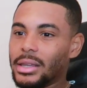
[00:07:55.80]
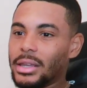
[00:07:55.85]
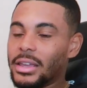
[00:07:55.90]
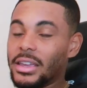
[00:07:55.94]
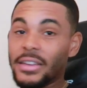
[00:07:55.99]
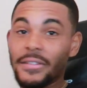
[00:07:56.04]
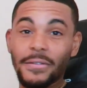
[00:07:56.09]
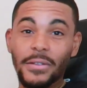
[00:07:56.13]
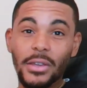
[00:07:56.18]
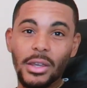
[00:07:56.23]

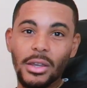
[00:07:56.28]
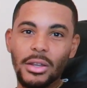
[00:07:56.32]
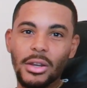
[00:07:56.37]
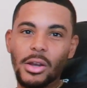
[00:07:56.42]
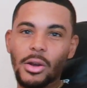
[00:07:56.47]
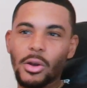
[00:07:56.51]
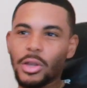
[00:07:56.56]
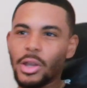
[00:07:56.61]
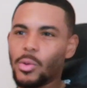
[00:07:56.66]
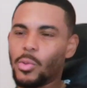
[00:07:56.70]
if you
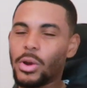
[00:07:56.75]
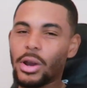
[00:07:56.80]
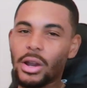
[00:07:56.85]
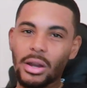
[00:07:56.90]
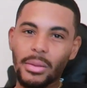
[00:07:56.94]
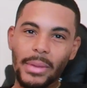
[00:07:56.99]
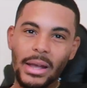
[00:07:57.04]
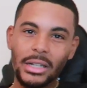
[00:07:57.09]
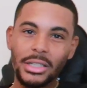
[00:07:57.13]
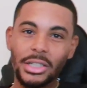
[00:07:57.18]
know you're
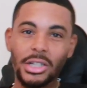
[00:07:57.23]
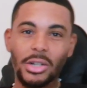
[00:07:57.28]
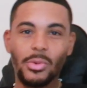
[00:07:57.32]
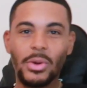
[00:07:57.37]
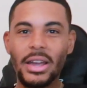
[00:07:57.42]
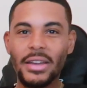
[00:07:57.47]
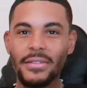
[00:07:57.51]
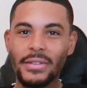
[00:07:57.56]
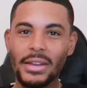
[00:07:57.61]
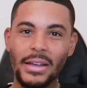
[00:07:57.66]
worried about your
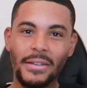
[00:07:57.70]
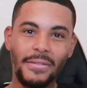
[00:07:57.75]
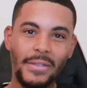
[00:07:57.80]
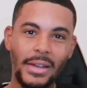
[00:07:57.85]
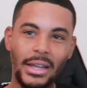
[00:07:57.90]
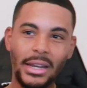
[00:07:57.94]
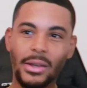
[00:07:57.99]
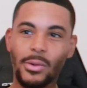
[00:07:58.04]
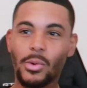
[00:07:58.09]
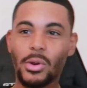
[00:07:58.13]
wife not
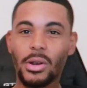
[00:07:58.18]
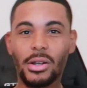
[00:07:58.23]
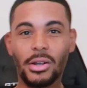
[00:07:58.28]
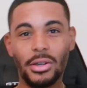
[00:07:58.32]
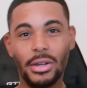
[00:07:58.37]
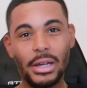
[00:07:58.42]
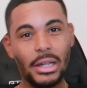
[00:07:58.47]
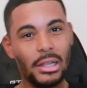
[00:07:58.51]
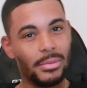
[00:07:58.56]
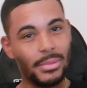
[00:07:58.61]
finding work
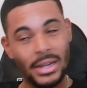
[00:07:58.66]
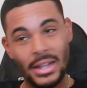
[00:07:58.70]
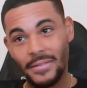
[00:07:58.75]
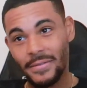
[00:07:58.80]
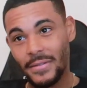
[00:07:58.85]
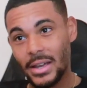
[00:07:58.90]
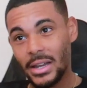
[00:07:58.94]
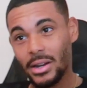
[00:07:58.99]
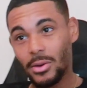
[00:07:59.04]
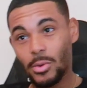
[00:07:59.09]
or your husband not
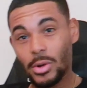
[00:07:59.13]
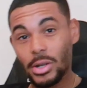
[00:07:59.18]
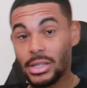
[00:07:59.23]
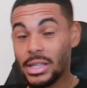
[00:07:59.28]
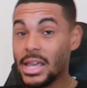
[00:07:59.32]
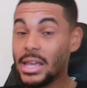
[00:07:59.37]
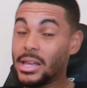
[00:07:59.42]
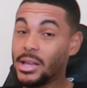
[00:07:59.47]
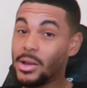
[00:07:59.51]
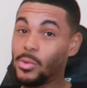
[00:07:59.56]
finding work,
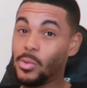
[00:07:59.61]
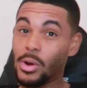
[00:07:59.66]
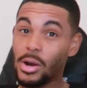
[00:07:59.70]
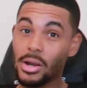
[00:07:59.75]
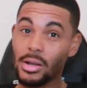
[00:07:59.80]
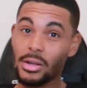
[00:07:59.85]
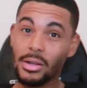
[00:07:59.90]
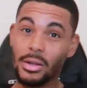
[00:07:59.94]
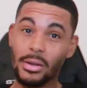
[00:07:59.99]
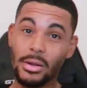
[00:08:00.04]
they could
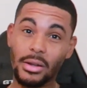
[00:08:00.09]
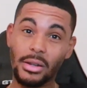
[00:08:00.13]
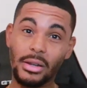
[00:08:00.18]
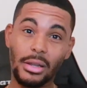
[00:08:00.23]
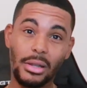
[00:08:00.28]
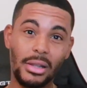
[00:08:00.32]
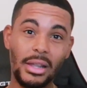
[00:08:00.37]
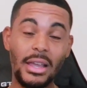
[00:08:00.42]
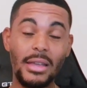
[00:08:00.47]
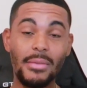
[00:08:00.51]
work on
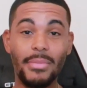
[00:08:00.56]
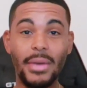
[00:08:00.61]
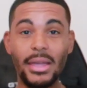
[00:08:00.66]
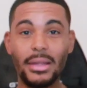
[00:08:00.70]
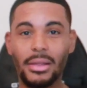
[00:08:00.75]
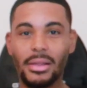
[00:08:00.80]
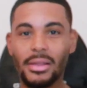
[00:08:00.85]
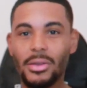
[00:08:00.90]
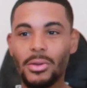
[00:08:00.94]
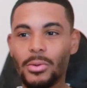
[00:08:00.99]
the same
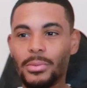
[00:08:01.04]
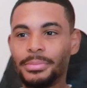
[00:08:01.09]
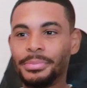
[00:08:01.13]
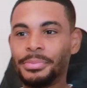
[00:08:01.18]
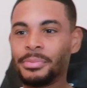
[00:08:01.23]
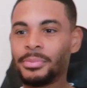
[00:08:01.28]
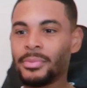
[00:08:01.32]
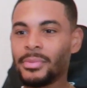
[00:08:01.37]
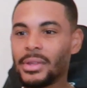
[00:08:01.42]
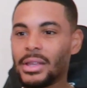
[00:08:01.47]
base too.
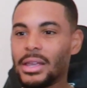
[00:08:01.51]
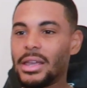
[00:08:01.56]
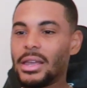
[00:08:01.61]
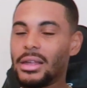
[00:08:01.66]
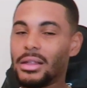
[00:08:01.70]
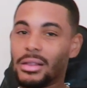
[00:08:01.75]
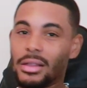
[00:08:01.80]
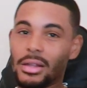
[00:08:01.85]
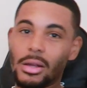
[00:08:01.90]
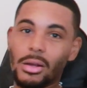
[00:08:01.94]

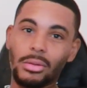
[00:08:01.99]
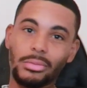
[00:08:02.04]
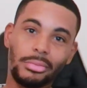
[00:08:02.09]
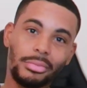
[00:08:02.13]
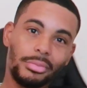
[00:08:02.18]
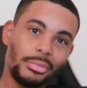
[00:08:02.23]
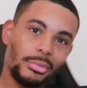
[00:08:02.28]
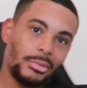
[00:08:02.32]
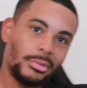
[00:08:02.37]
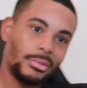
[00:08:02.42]
So
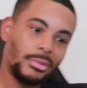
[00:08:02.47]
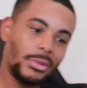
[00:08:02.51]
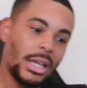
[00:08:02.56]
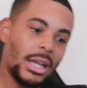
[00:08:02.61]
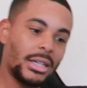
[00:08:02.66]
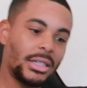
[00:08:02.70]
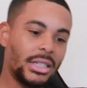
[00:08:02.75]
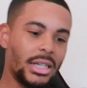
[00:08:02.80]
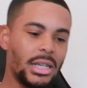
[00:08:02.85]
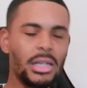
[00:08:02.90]

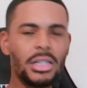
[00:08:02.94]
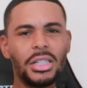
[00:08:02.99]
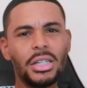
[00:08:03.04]
yeah, she